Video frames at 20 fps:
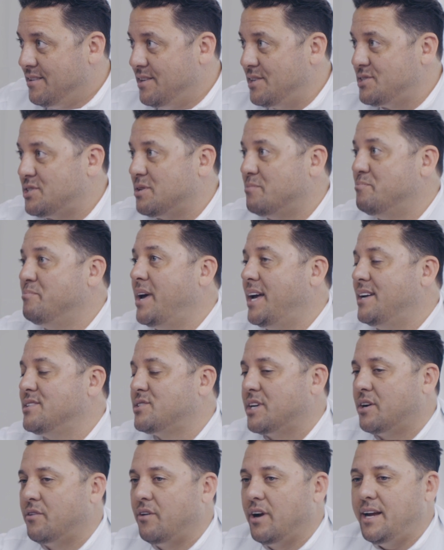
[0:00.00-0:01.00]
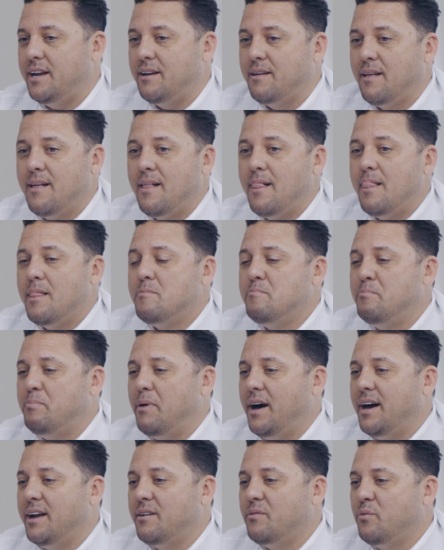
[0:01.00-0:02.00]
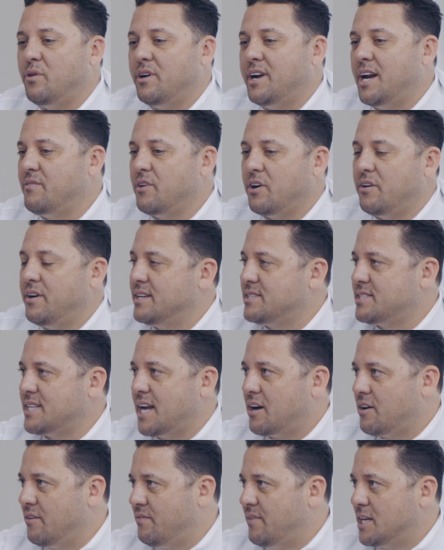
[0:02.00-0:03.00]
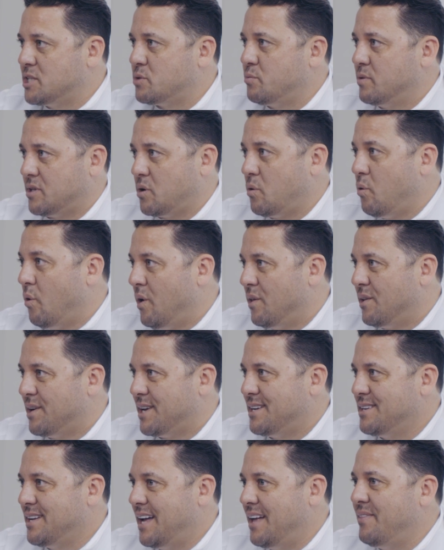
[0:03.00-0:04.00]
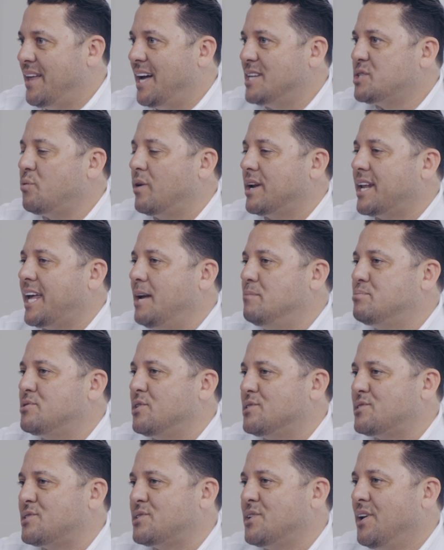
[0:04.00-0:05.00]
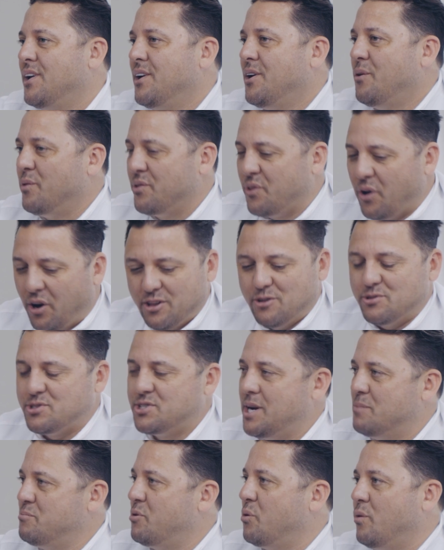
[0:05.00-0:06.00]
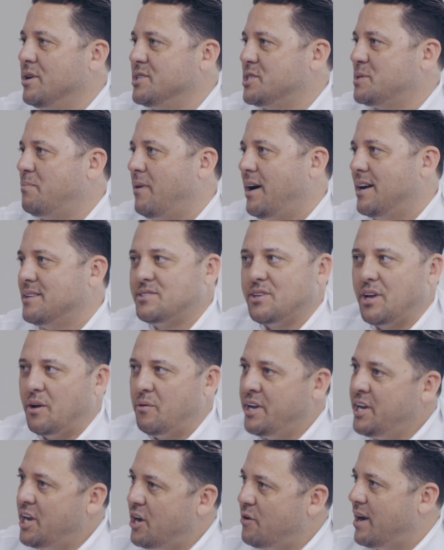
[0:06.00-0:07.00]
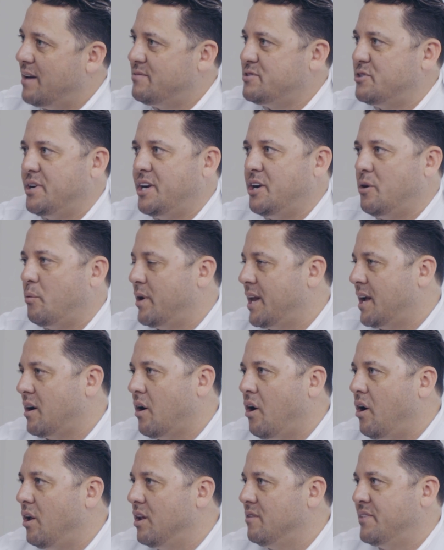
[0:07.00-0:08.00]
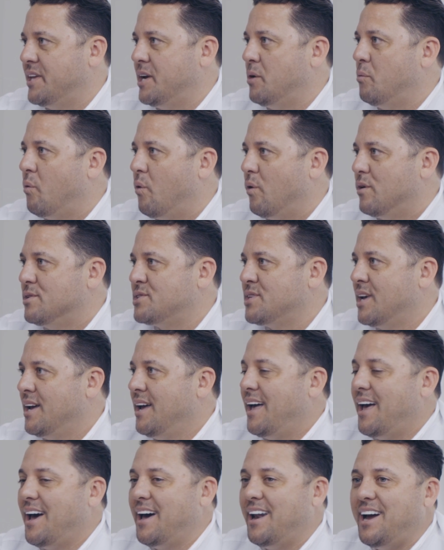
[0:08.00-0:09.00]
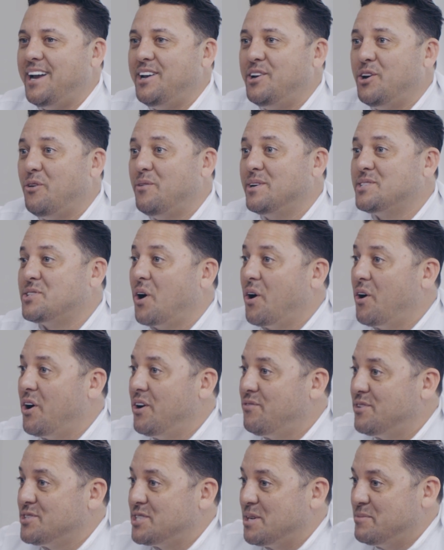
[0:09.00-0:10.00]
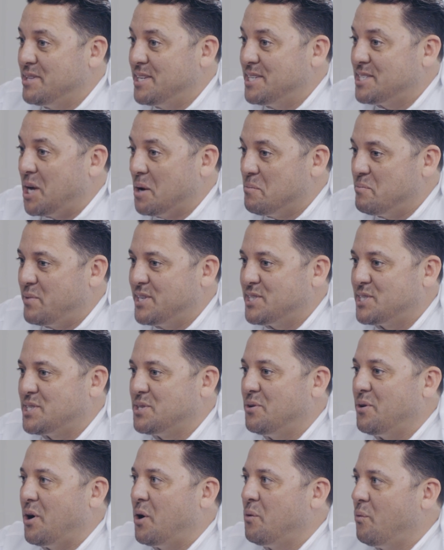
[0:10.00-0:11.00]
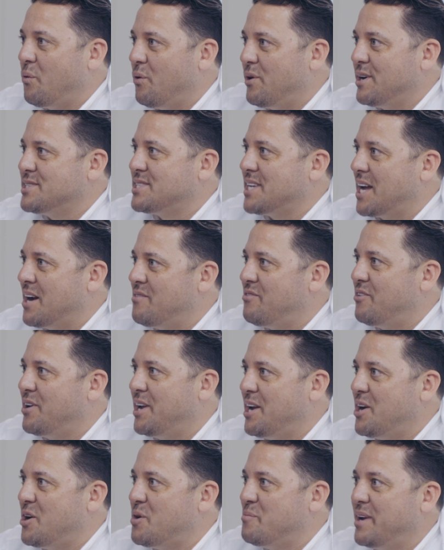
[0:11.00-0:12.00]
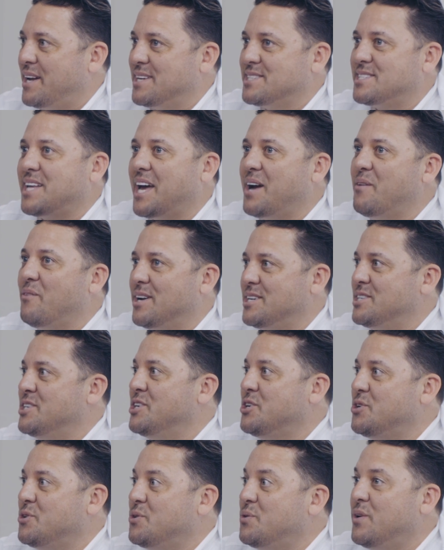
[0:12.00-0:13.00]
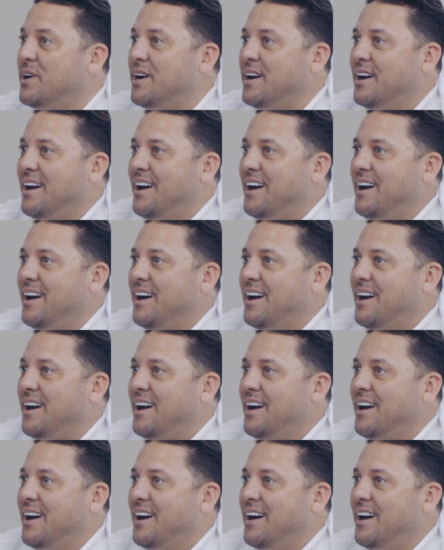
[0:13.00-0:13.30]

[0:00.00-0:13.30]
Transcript: That's amazing, right? Yes. But we're never going to sacrifice with the quality. And that's what keeps us with all those #1 spots, year after year, winning all of the awards. Right. And I know it's hard for some of these companies to award us every year because they want new.